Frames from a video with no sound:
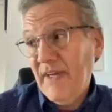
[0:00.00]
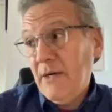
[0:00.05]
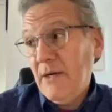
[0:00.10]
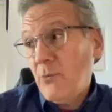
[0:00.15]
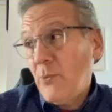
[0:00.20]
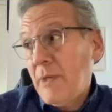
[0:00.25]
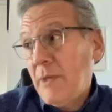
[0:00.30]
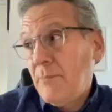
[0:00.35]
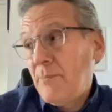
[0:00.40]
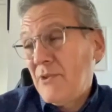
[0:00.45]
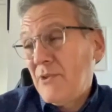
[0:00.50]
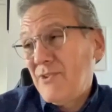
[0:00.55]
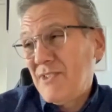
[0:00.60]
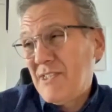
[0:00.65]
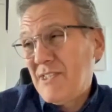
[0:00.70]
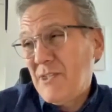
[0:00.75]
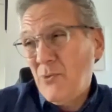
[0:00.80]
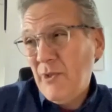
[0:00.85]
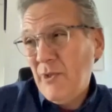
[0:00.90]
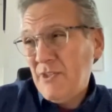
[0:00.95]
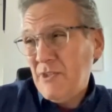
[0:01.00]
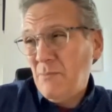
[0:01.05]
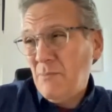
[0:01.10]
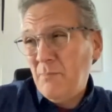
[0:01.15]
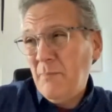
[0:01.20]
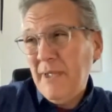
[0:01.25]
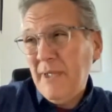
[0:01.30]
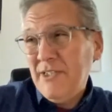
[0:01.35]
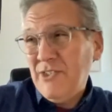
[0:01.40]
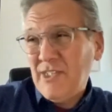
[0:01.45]
that way because there wasn't
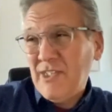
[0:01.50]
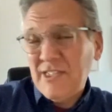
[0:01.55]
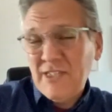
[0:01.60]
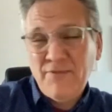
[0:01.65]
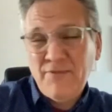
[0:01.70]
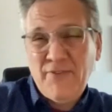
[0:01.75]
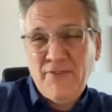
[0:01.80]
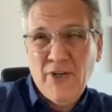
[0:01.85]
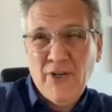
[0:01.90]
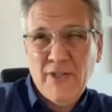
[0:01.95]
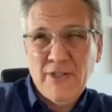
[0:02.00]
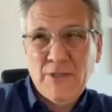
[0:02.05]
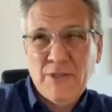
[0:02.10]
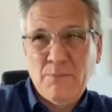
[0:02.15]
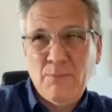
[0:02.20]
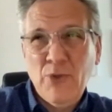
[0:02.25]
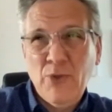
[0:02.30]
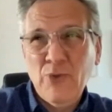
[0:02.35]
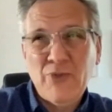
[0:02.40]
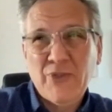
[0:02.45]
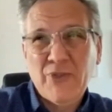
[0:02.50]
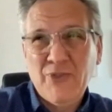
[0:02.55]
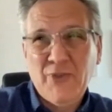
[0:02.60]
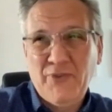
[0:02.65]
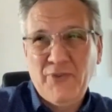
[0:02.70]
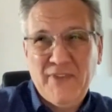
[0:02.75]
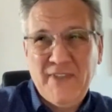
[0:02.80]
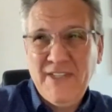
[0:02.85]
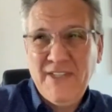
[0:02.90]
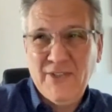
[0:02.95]
much as far as musical
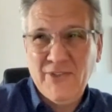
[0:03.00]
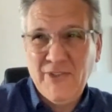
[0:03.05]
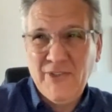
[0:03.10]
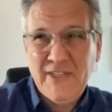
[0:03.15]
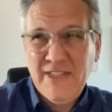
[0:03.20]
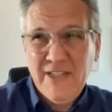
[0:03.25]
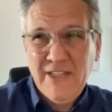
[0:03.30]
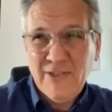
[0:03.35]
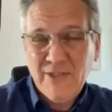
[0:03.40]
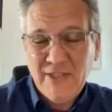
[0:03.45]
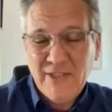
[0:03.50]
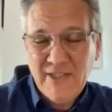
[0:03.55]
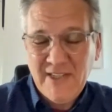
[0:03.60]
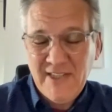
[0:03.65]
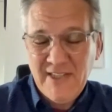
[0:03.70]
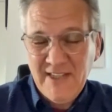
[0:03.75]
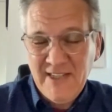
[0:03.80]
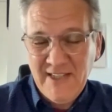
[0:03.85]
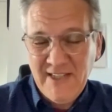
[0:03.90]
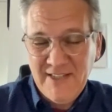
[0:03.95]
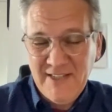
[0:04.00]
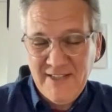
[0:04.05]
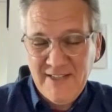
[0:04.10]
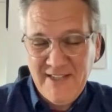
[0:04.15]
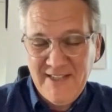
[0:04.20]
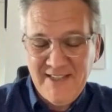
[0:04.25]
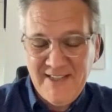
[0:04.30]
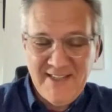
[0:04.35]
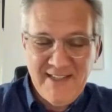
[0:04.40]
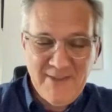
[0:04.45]
theater here.
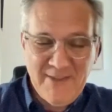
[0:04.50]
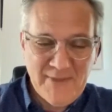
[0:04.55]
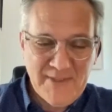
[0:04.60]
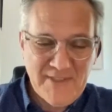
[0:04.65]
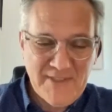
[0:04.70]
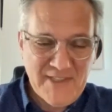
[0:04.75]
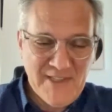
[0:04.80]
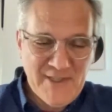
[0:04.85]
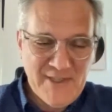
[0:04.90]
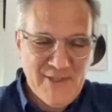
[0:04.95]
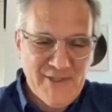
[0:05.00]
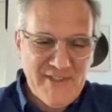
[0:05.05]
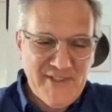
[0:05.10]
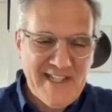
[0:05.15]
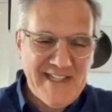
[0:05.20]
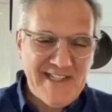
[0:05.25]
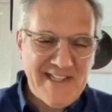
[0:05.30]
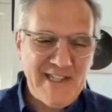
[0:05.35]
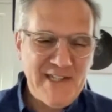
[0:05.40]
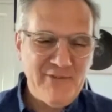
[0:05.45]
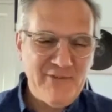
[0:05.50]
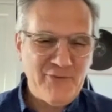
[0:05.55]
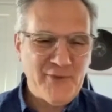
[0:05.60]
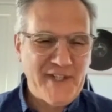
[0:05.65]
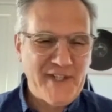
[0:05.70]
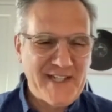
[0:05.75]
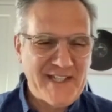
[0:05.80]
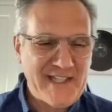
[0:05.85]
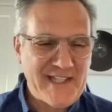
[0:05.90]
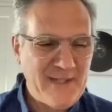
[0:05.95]
I was a little naive
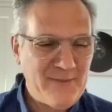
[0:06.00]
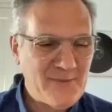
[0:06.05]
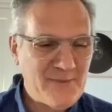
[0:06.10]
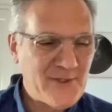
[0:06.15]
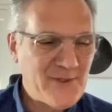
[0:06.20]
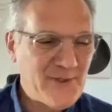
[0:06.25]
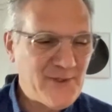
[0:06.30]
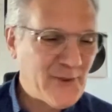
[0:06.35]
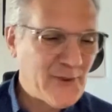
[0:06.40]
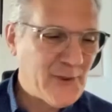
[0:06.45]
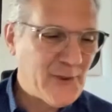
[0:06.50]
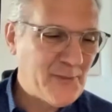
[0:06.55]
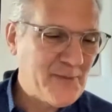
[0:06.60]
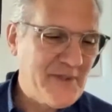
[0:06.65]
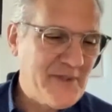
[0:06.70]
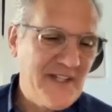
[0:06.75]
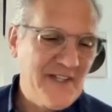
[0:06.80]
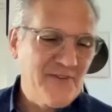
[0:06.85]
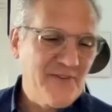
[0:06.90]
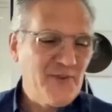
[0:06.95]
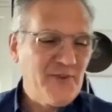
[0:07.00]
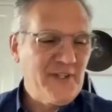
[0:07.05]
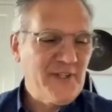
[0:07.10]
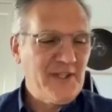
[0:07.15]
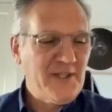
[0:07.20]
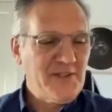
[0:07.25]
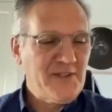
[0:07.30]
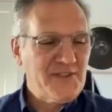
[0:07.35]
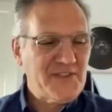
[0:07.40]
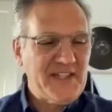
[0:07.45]
when I came to Europe, and I thought
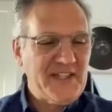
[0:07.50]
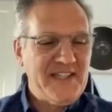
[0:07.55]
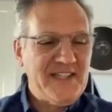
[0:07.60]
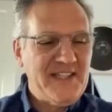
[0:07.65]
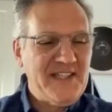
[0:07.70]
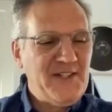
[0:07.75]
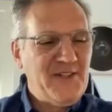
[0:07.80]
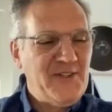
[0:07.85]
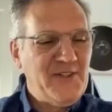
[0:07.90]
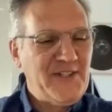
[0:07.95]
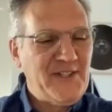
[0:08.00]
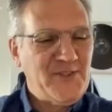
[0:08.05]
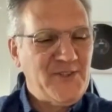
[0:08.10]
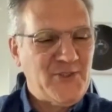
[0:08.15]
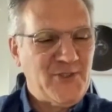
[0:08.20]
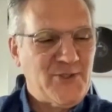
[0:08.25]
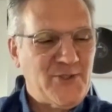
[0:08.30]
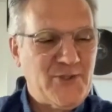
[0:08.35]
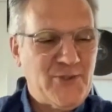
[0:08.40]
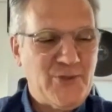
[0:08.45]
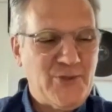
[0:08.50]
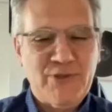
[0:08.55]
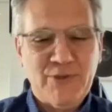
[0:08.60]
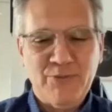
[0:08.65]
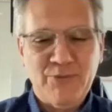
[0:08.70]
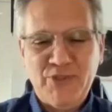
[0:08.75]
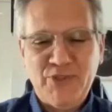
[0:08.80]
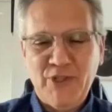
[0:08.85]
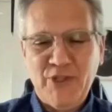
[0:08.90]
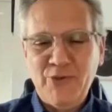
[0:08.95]
I'll stay here and I'll just do
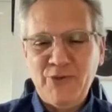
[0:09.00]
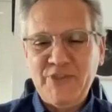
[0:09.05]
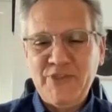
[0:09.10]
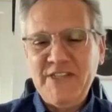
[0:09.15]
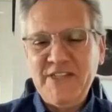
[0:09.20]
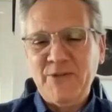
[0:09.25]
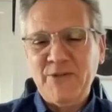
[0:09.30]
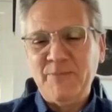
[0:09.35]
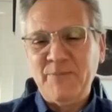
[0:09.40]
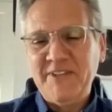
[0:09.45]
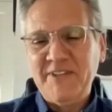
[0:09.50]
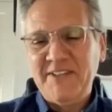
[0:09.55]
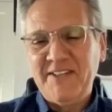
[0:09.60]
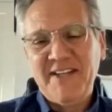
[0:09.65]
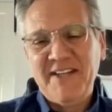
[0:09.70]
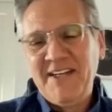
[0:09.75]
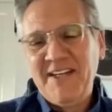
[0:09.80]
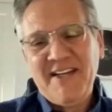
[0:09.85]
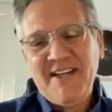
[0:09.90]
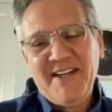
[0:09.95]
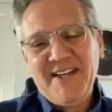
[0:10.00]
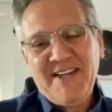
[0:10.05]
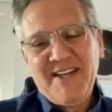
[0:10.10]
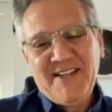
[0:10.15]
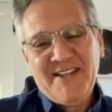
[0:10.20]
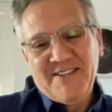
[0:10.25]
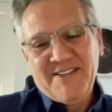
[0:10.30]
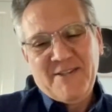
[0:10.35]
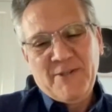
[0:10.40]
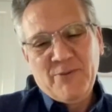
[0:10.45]
some shows here. But
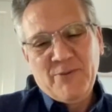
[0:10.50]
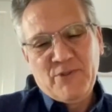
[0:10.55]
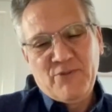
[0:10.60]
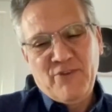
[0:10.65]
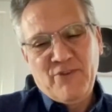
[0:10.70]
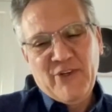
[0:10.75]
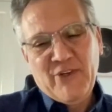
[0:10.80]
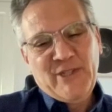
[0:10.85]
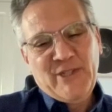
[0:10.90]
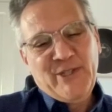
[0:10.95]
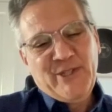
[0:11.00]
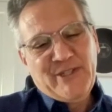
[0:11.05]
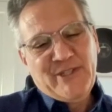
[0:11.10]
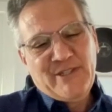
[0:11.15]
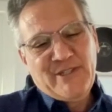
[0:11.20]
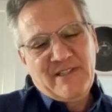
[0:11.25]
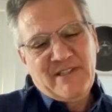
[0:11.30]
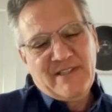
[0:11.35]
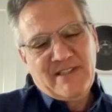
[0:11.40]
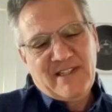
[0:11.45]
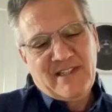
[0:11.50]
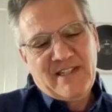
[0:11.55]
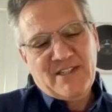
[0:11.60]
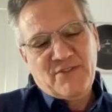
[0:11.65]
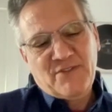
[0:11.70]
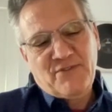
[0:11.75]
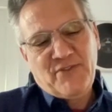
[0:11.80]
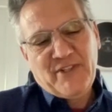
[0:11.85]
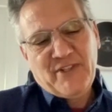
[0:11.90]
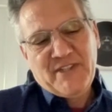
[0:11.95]
there was very little
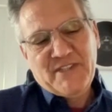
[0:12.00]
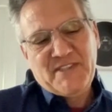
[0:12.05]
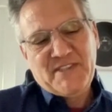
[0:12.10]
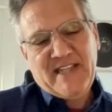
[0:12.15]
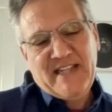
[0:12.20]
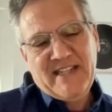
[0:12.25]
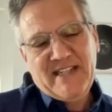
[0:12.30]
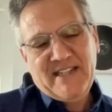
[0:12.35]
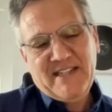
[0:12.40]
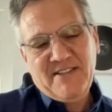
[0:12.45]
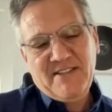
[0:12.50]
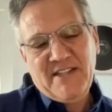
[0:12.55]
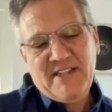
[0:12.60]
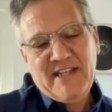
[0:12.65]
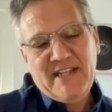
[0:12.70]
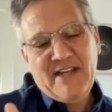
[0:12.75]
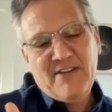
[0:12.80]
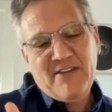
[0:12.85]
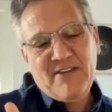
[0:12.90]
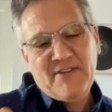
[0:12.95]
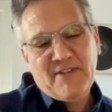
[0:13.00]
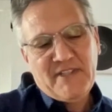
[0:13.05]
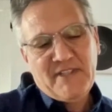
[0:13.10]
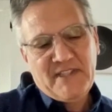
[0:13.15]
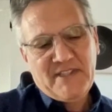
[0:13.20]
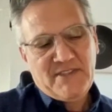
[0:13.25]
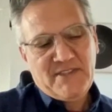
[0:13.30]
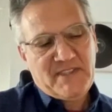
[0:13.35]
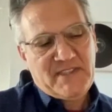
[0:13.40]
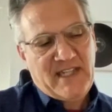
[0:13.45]
as far as that in the
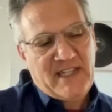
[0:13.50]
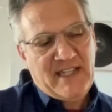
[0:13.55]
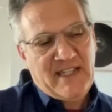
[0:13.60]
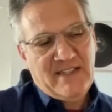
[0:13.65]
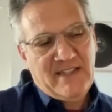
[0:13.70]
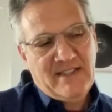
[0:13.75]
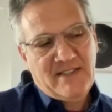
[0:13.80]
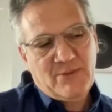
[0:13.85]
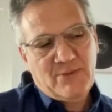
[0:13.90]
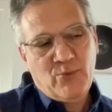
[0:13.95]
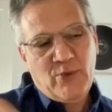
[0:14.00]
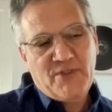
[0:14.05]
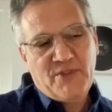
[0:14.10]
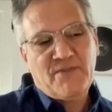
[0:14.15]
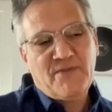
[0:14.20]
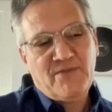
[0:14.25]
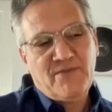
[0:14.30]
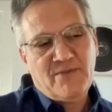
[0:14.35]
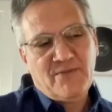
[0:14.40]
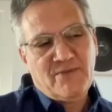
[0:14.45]
Netherlands, and what